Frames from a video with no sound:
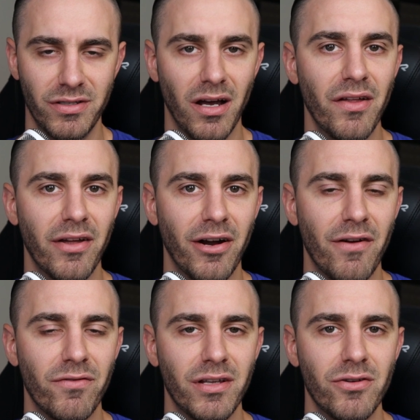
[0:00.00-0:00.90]
saw there
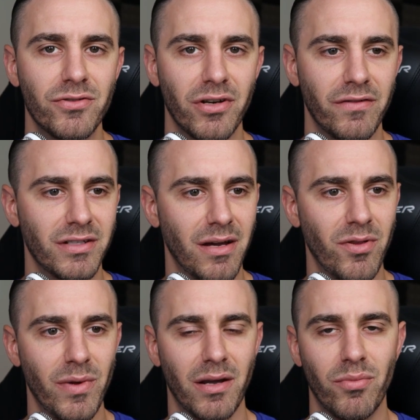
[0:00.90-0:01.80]
every user every time
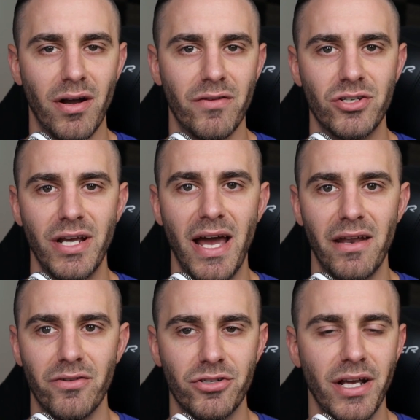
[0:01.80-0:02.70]
they make a private chat
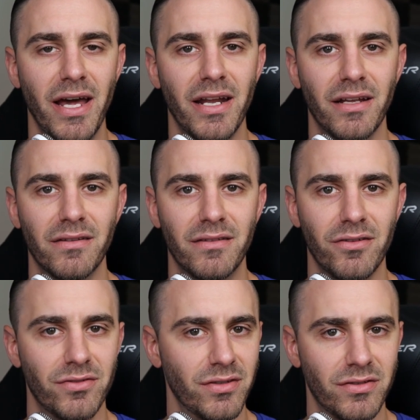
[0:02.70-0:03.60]
and they're chatting
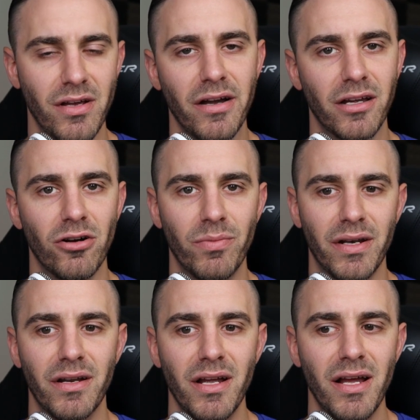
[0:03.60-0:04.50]
there's a socket
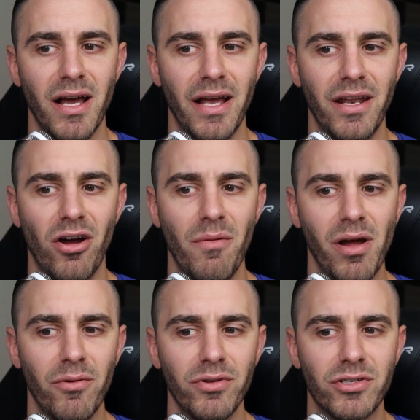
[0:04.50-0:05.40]
open you know, I'm
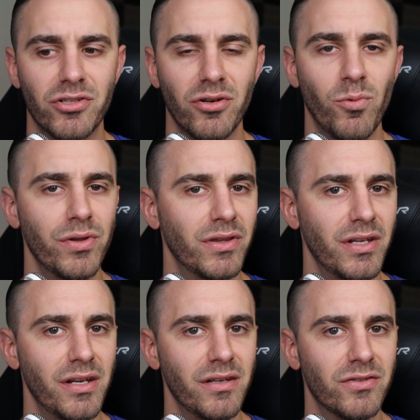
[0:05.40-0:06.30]
not really sure what
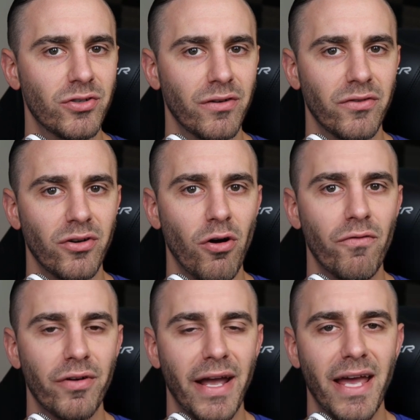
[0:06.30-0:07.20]
the server
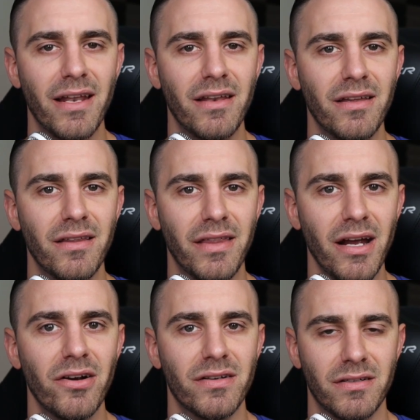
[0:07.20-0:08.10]
overhead
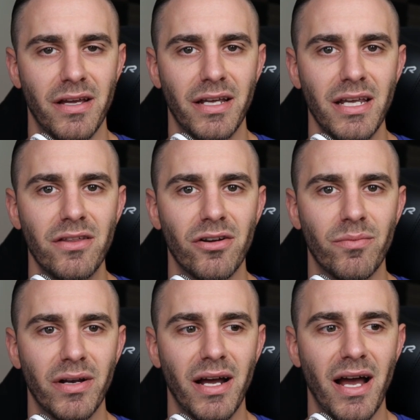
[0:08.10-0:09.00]
there is like either,
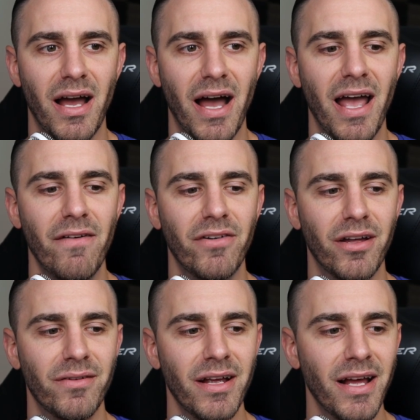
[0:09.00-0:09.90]
but I have
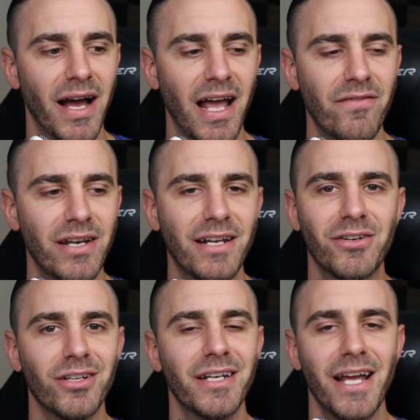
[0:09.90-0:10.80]
a I have an
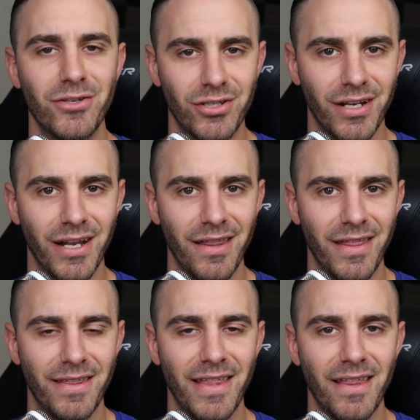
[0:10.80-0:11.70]
inclination
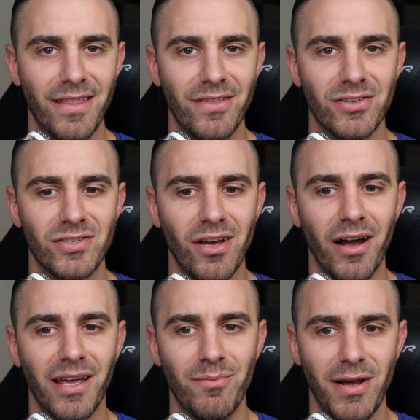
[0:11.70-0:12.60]
that the, that the
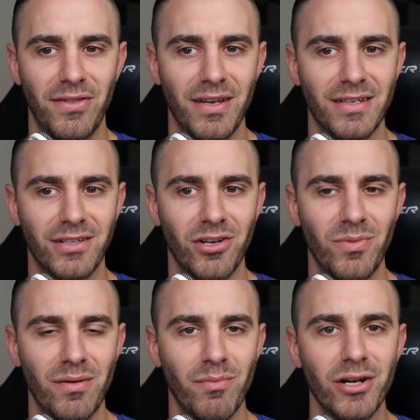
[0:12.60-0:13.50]
socket method is going to
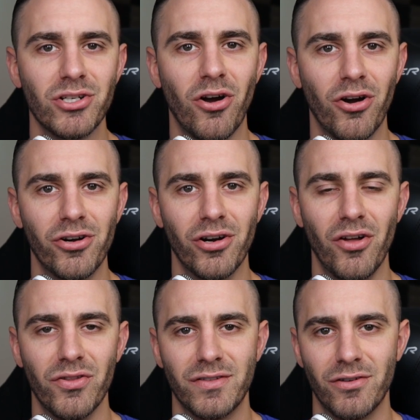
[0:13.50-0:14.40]
be much harder
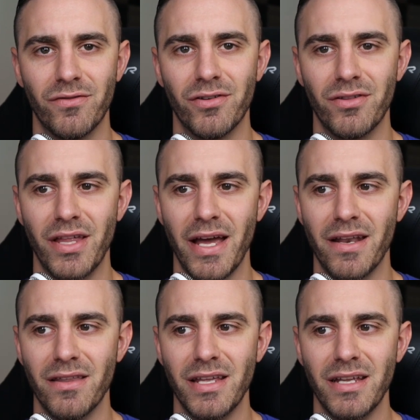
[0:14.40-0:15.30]
on the server
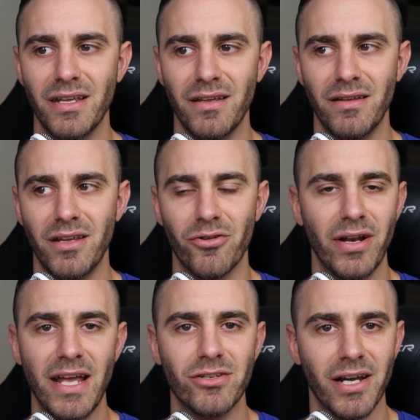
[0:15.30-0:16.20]
than the you know
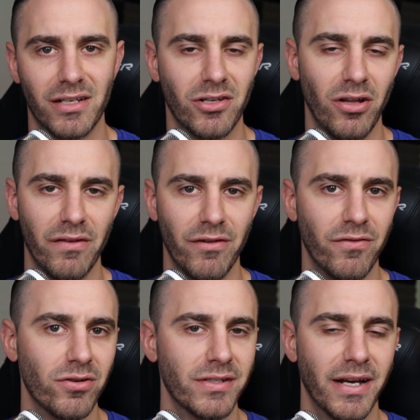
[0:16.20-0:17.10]
an AJAX call every
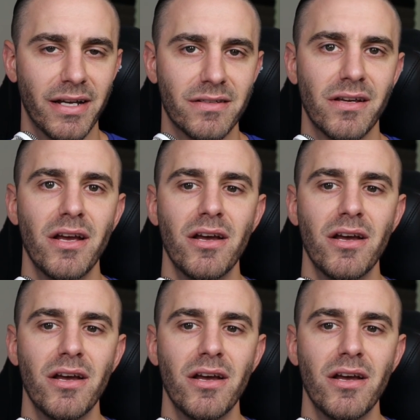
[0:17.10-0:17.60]
four seconds.